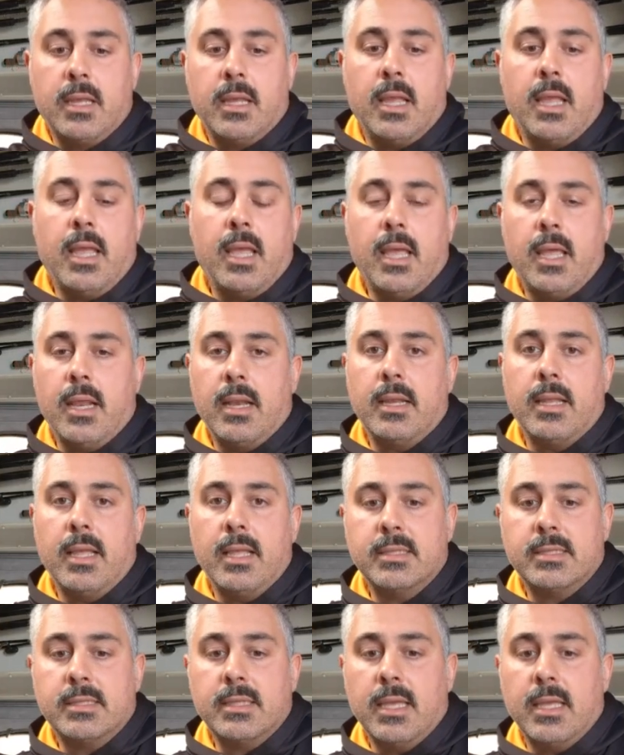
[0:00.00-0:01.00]

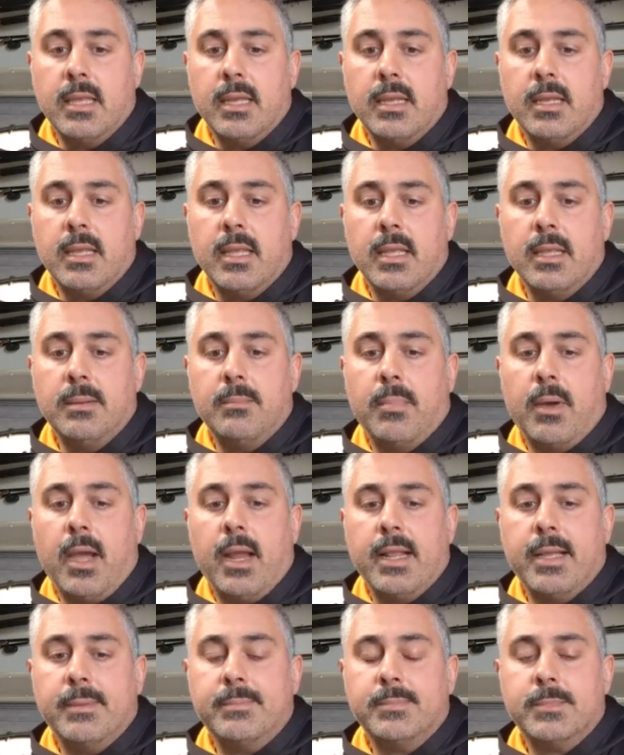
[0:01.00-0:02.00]
and
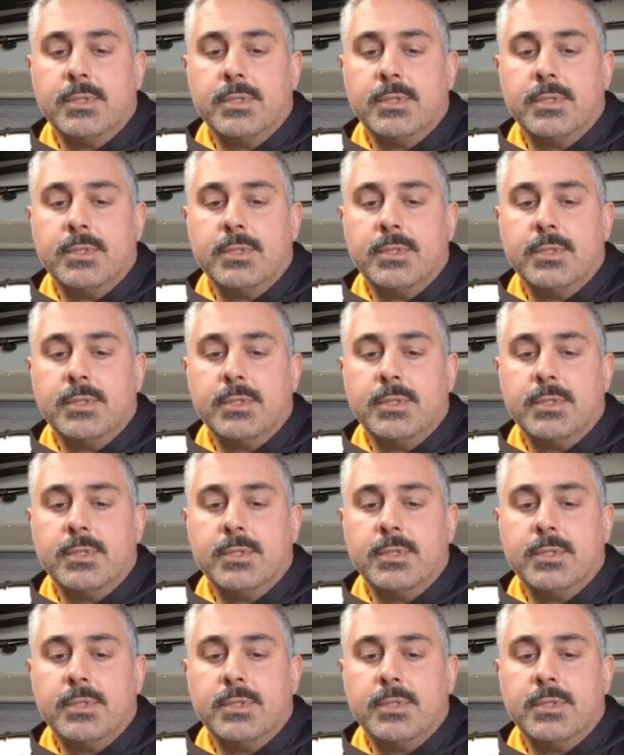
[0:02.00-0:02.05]
bite it.